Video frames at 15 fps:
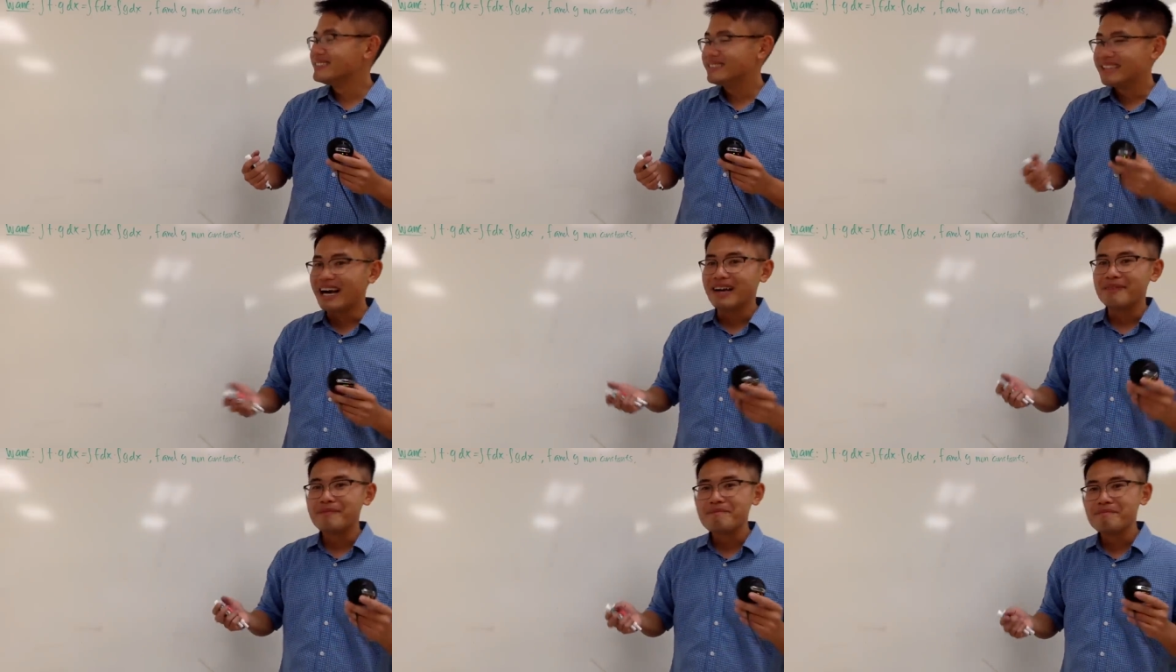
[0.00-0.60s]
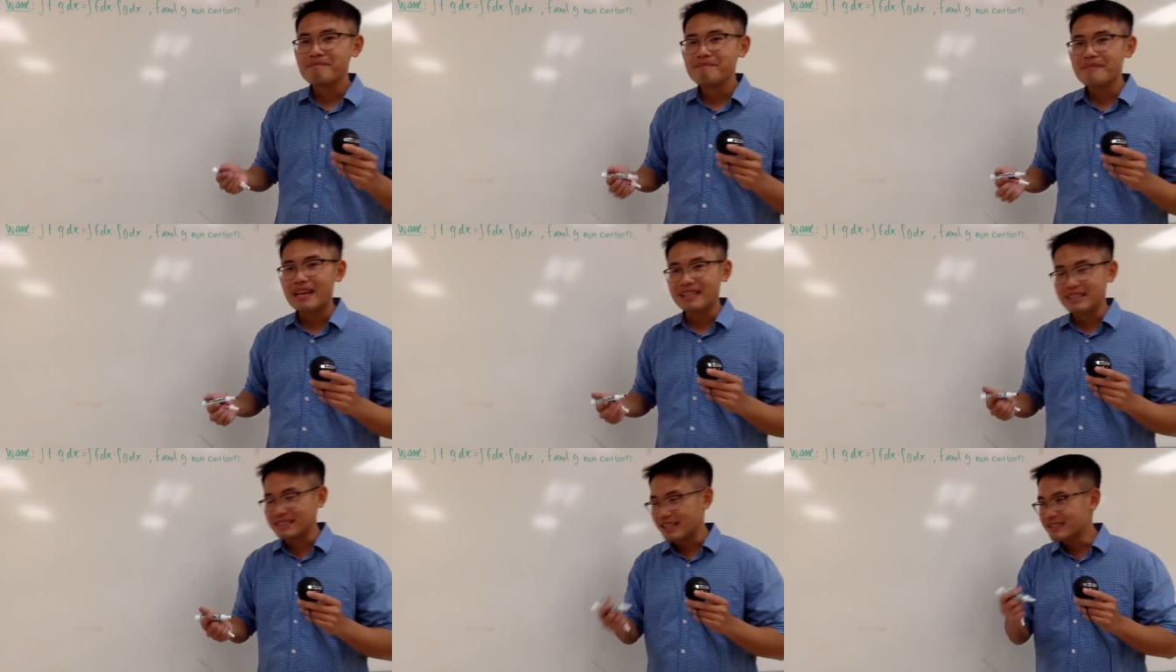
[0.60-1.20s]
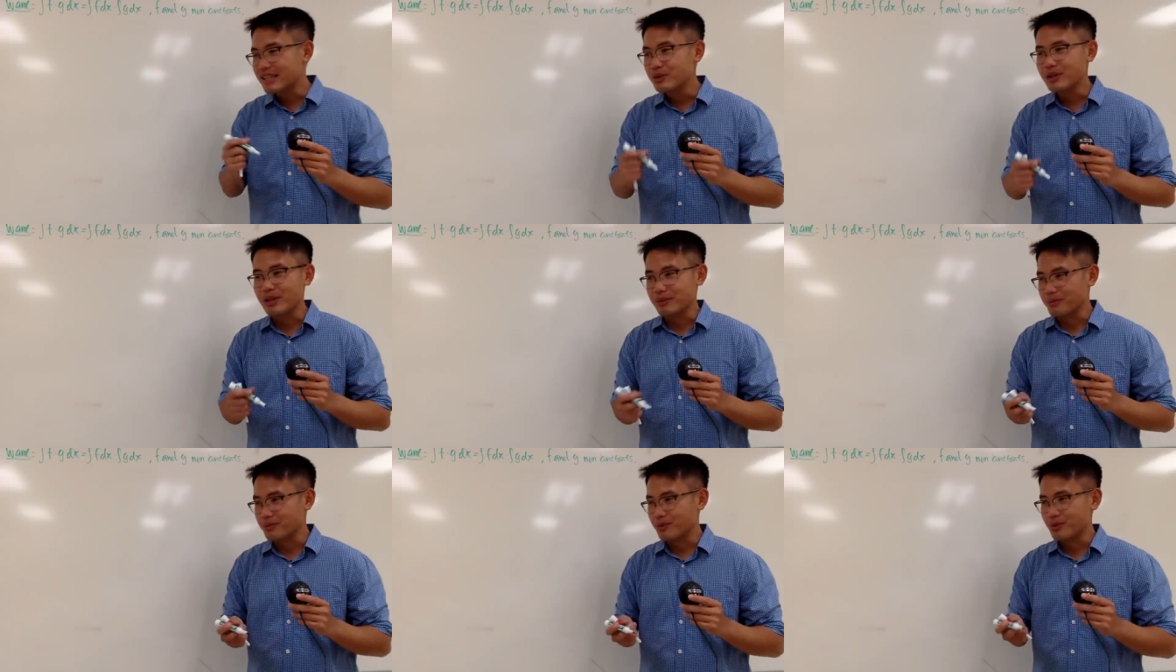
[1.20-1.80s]
yeah, and as I said, you
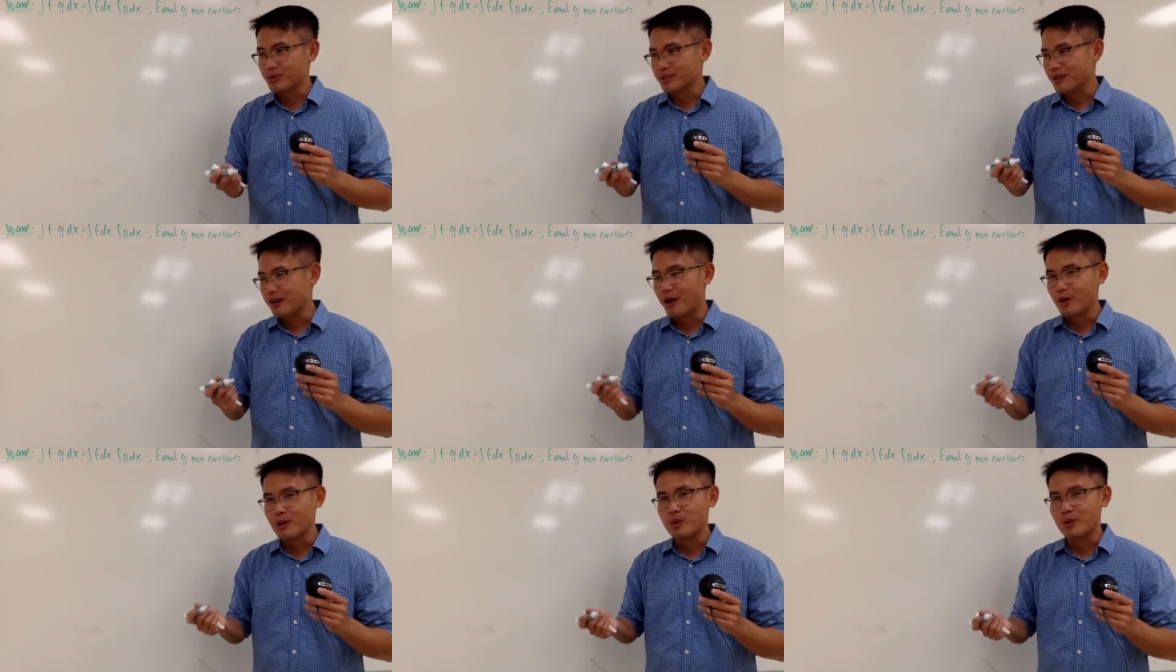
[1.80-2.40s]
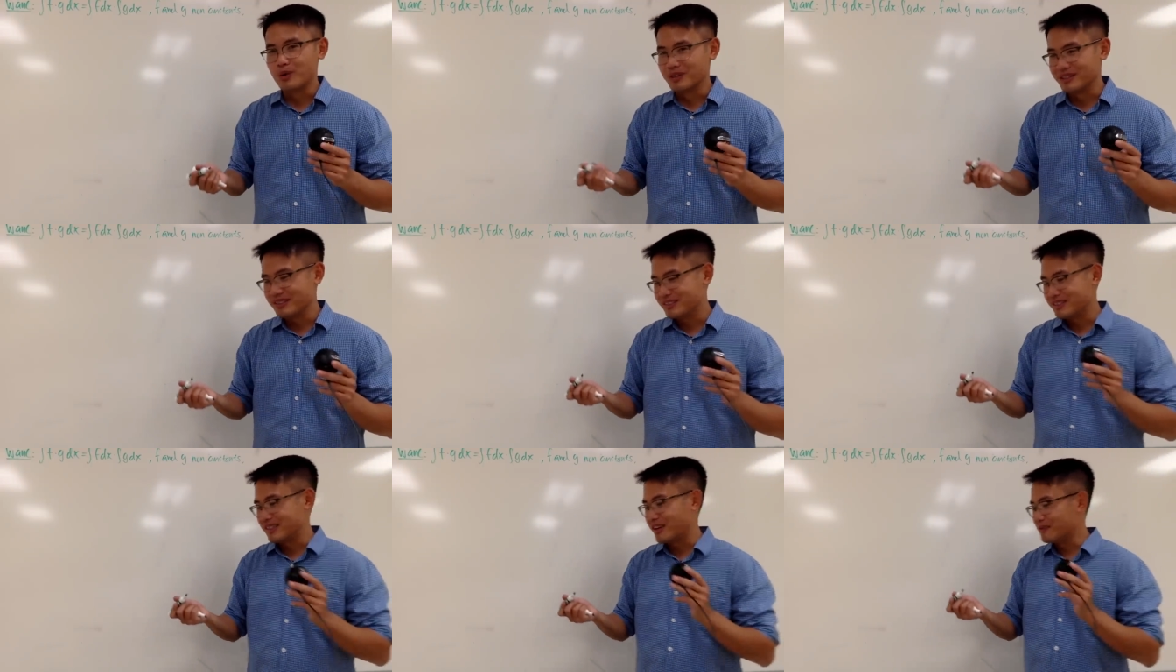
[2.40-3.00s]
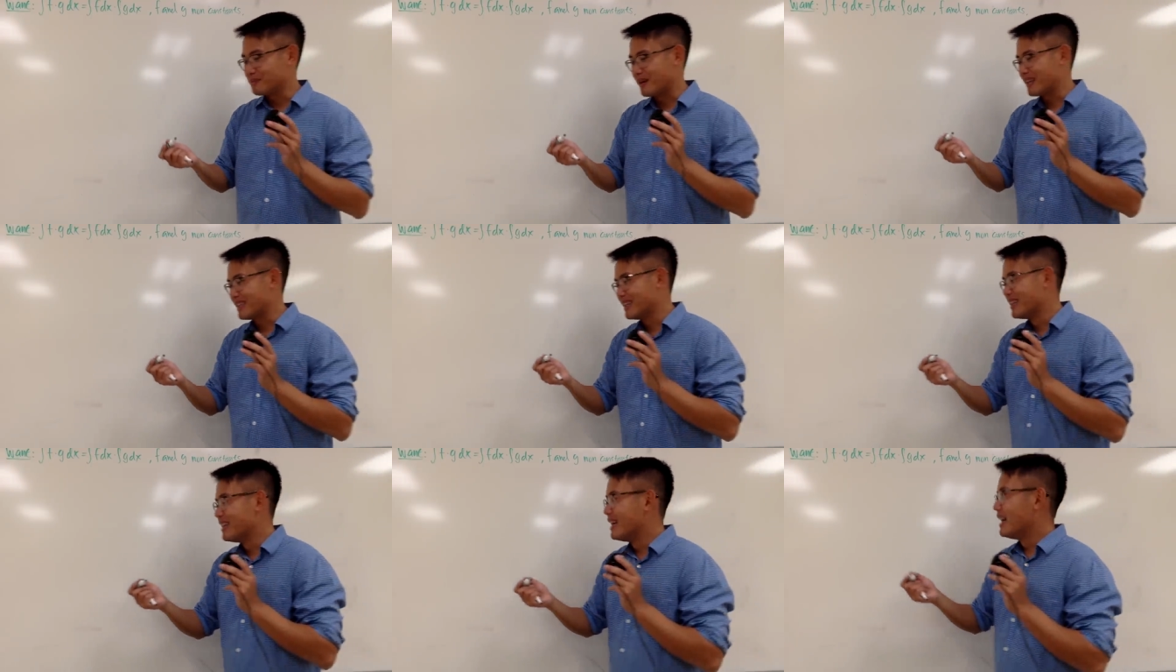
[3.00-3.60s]
can do some hardcore stuff, but
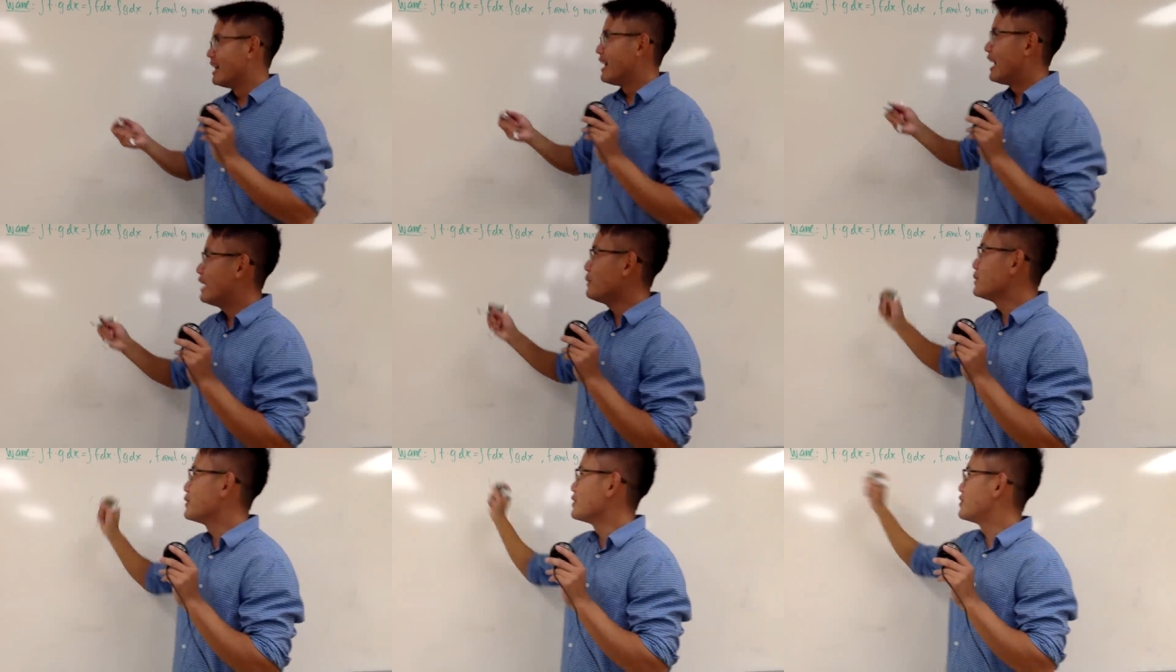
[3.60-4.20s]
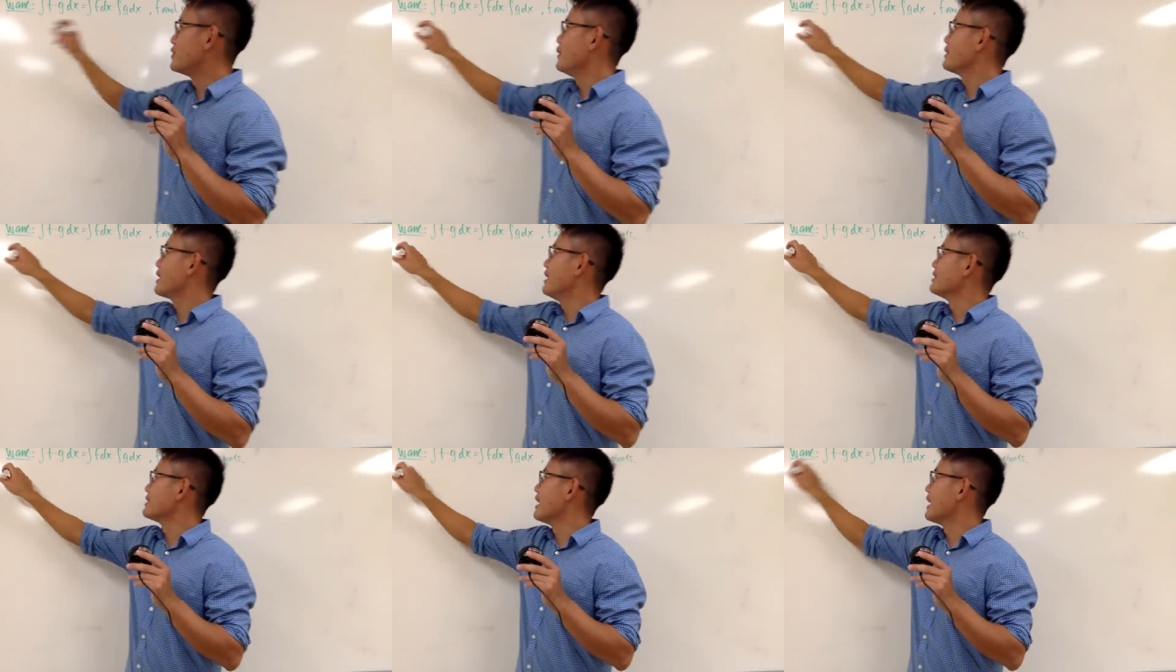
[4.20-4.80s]
I will just show you guys